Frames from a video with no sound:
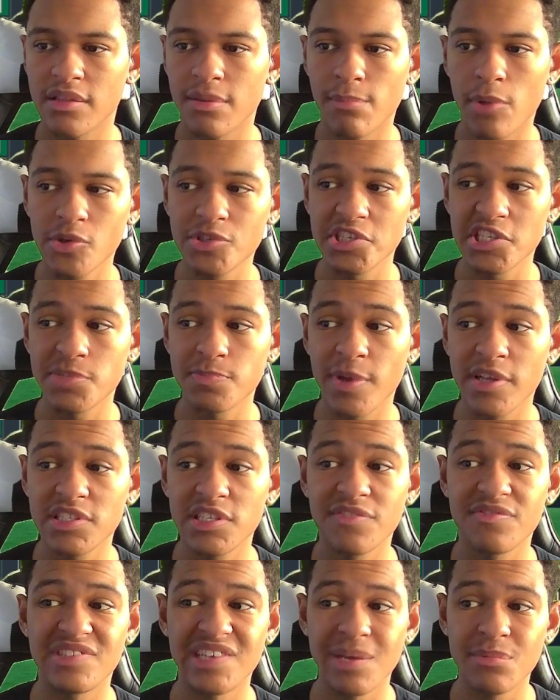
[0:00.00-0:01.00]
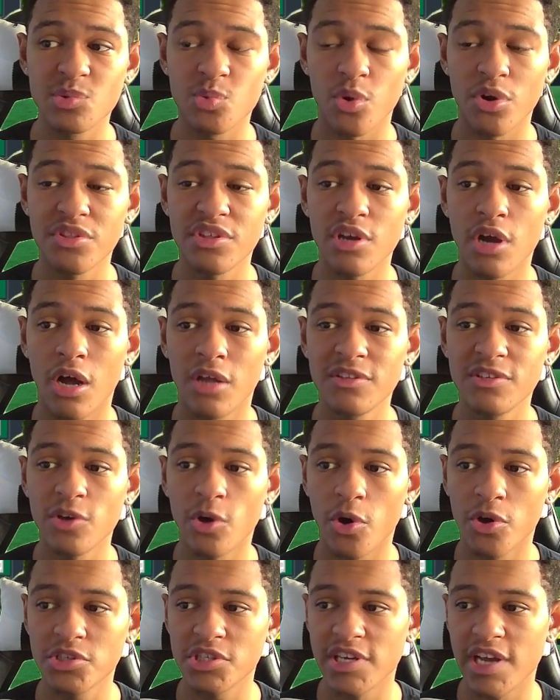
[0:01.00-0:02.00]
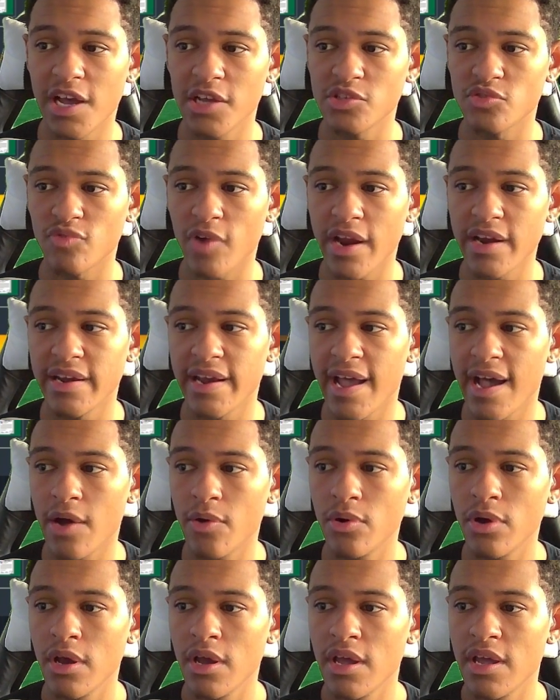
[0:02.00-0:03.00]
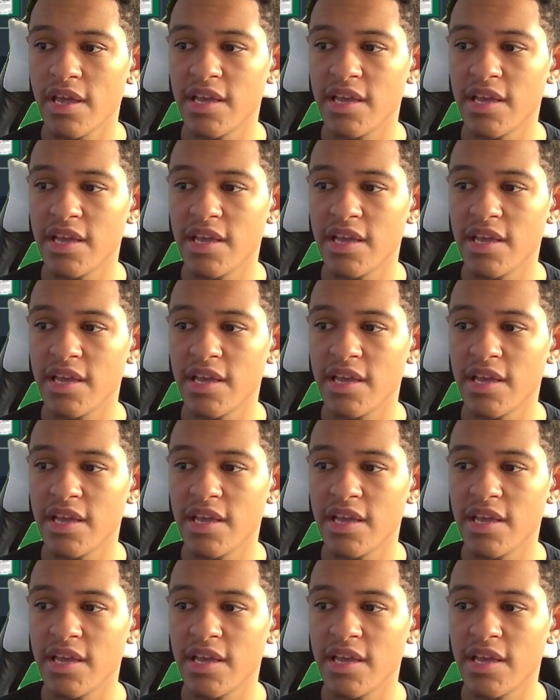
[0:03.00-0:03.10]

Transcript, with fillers: The most expensive James Worthy on the auction house right now